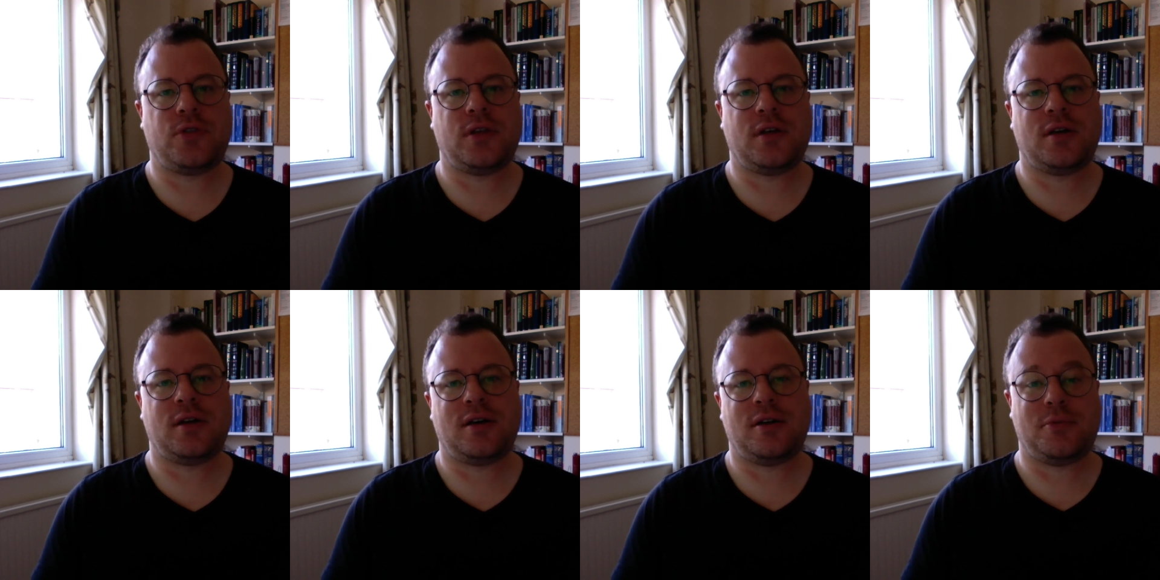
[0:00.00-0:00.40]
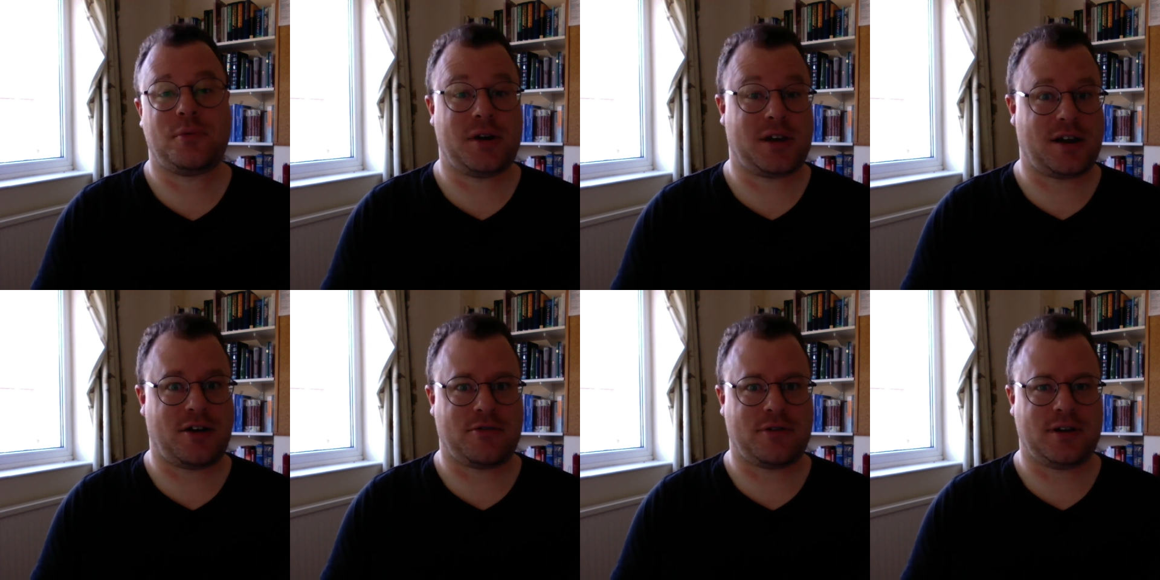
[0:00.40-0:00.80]
we're
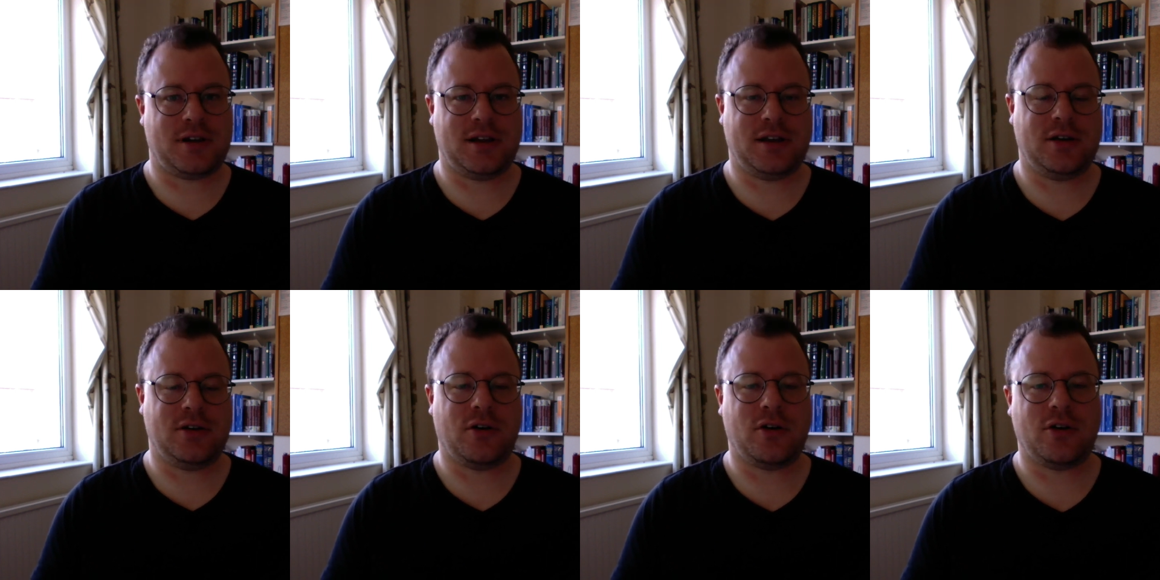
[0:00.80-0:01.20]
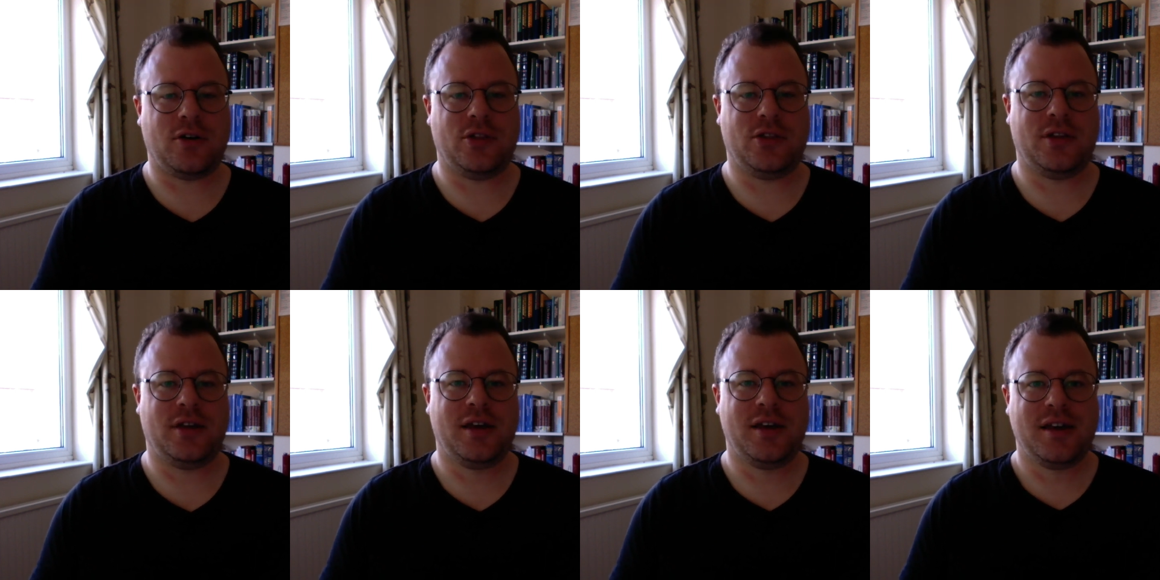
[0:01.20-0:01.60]
currently
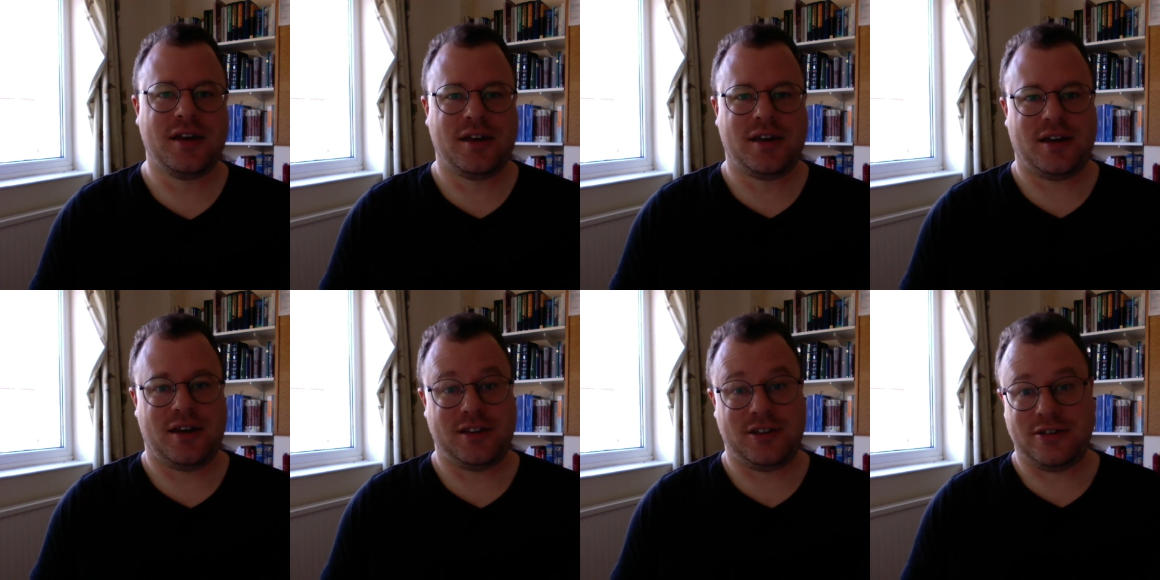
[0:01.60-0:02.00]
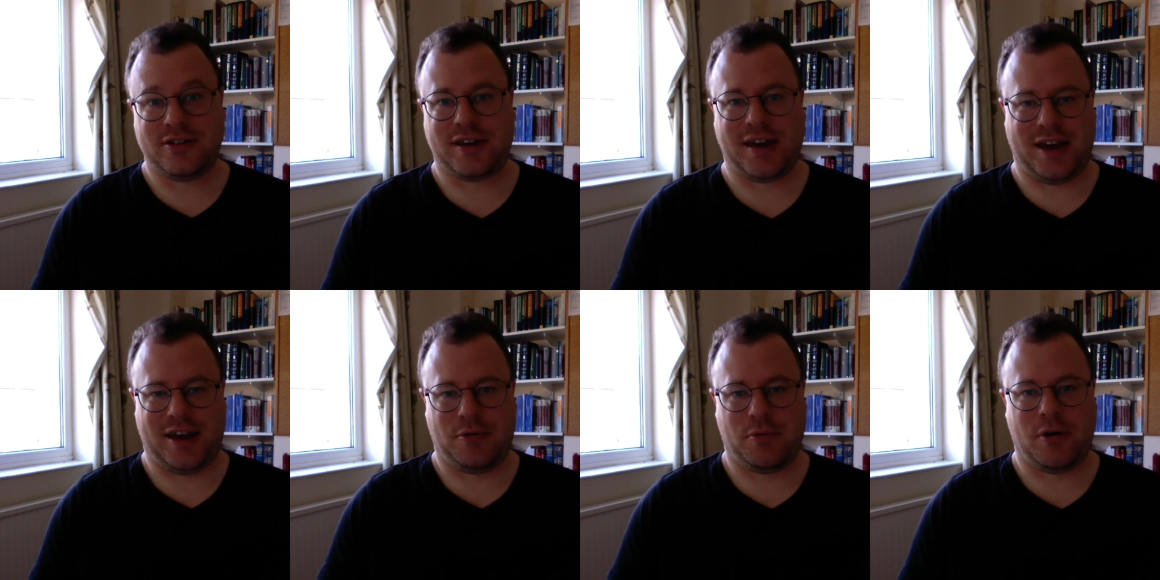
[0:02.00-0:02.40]
on a
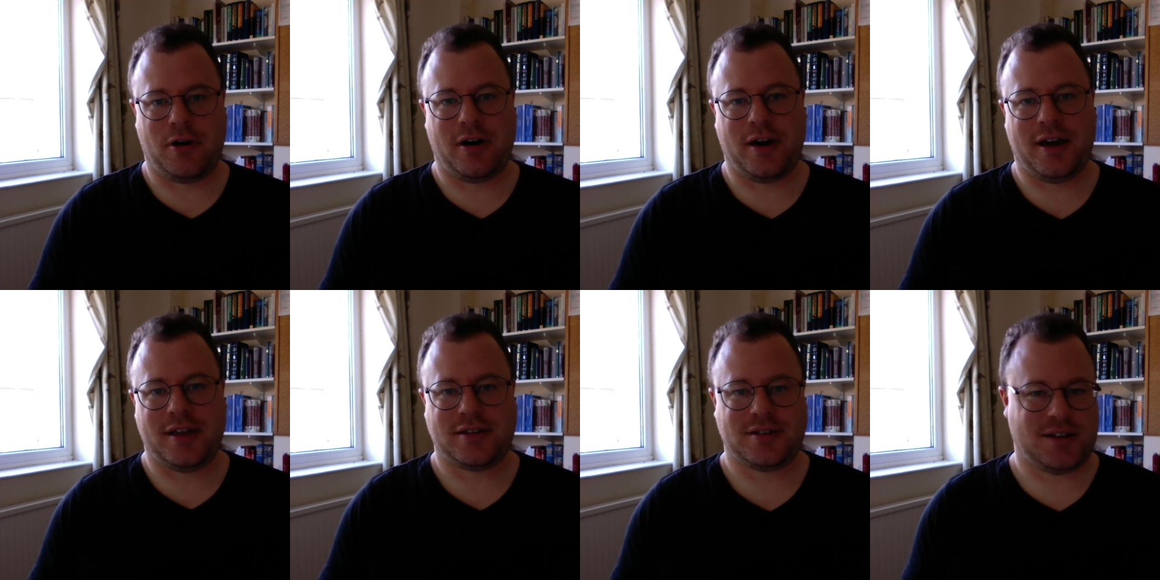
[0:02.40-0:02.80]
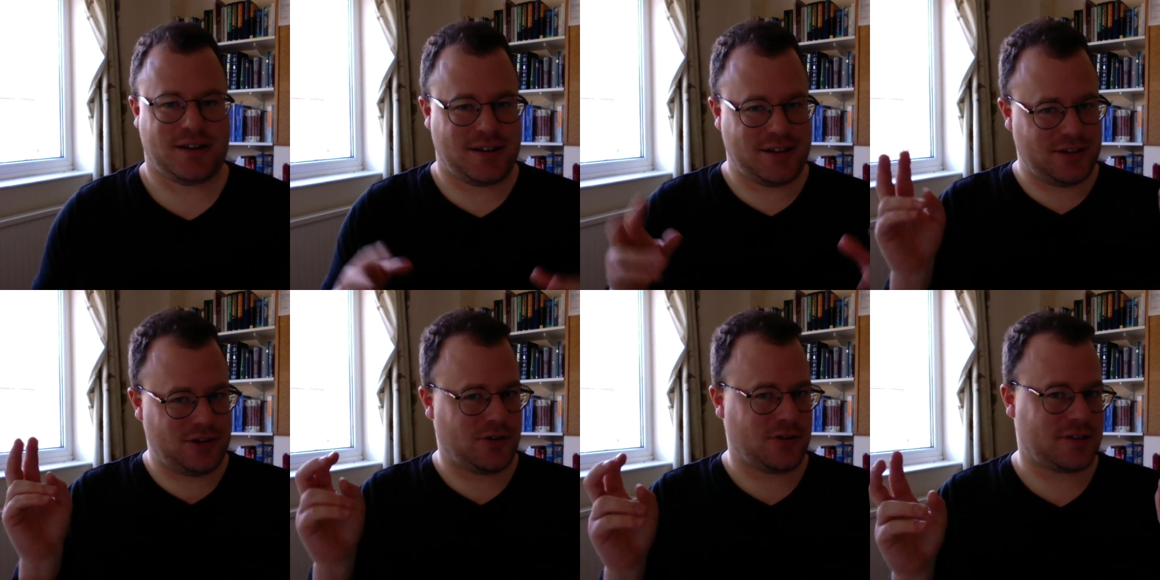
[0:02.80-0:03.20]
UK-wide
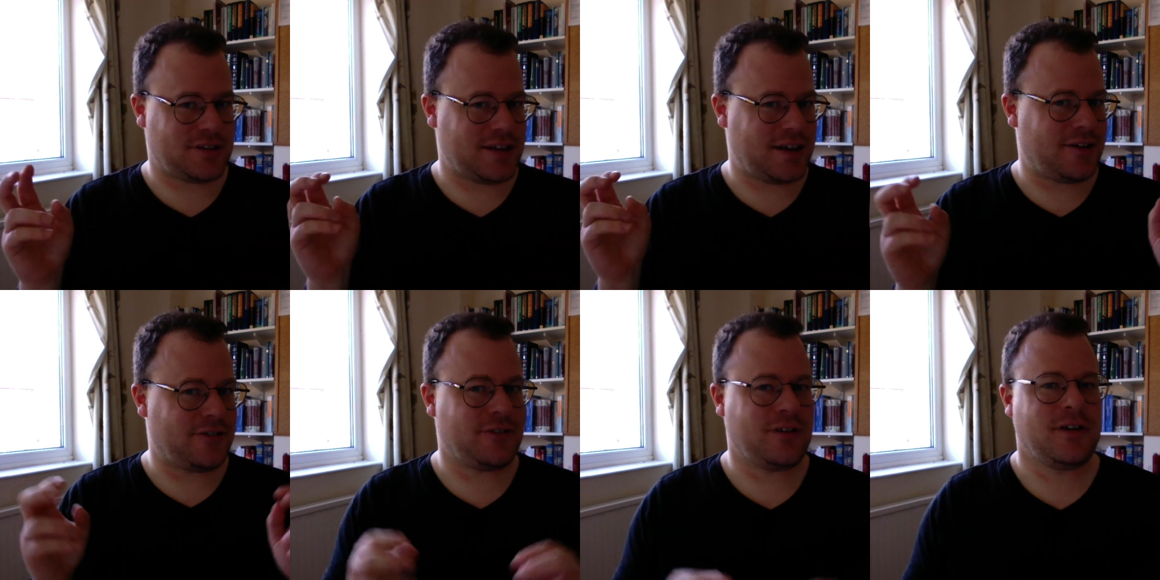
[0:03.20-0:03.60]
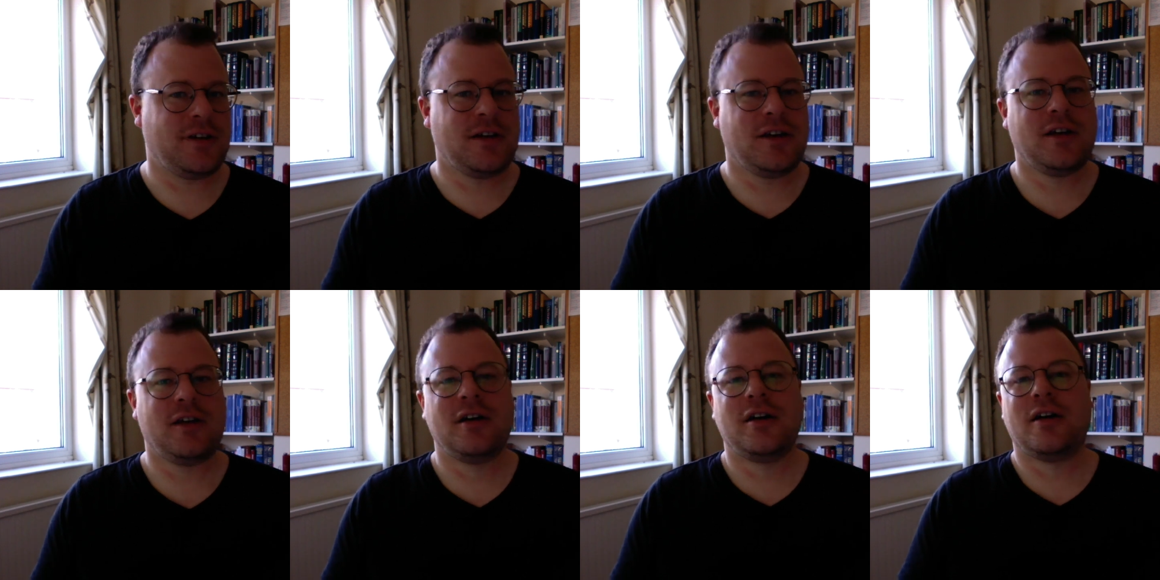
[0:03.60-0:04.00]
lockdown.
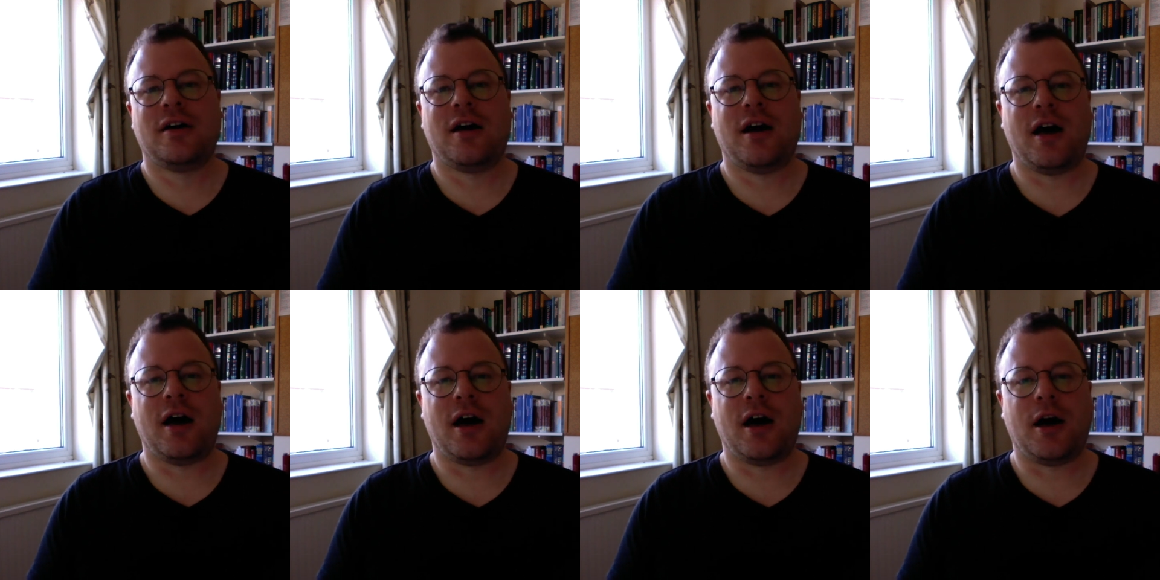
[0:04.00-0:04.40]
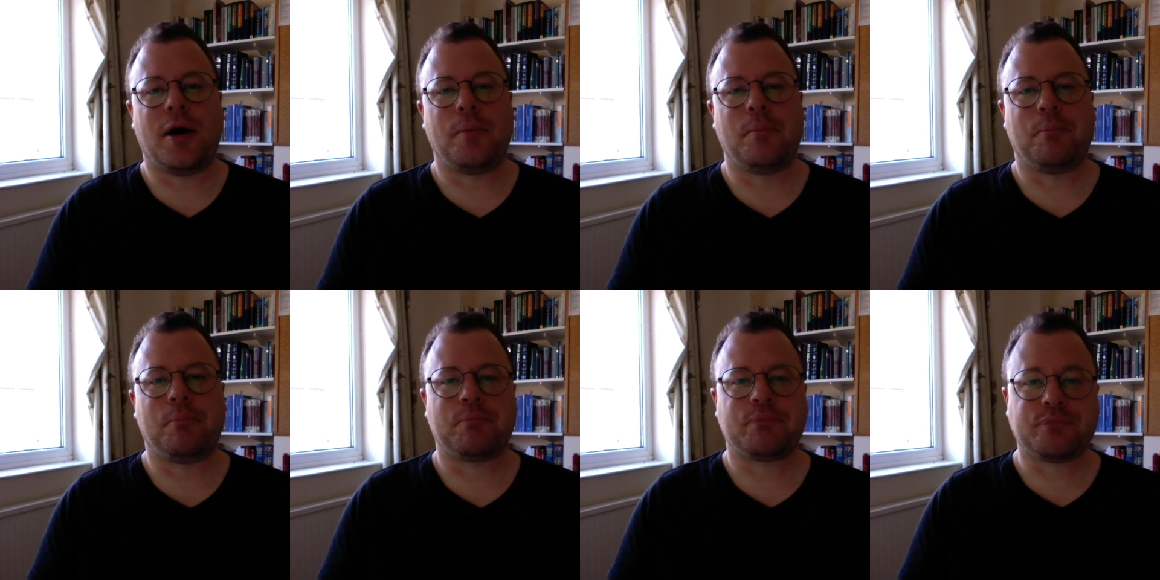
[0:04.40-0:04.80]

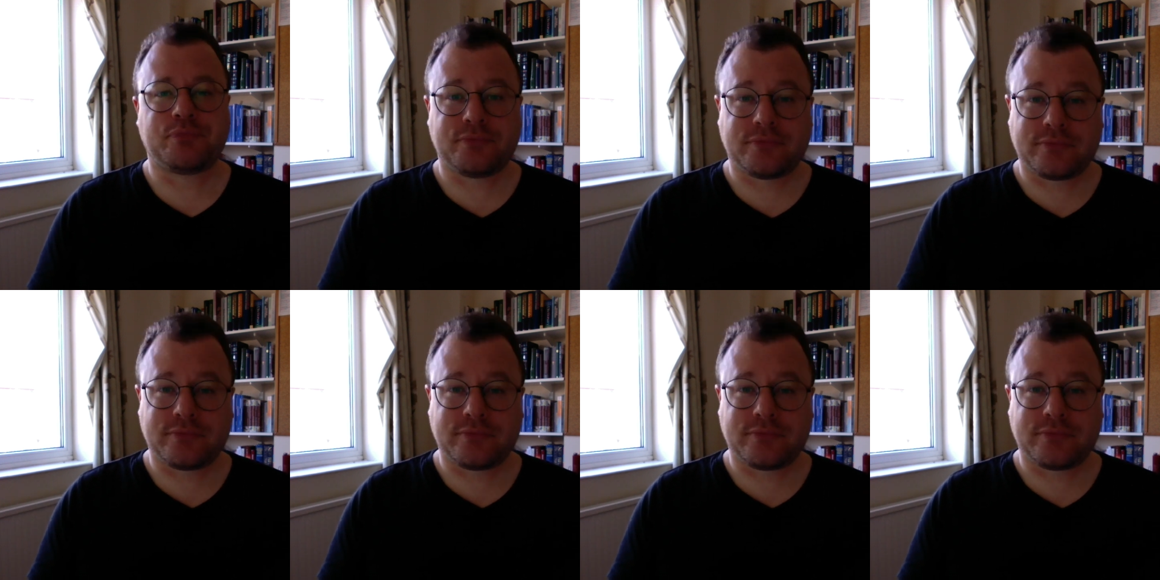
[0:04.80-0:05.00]
Um,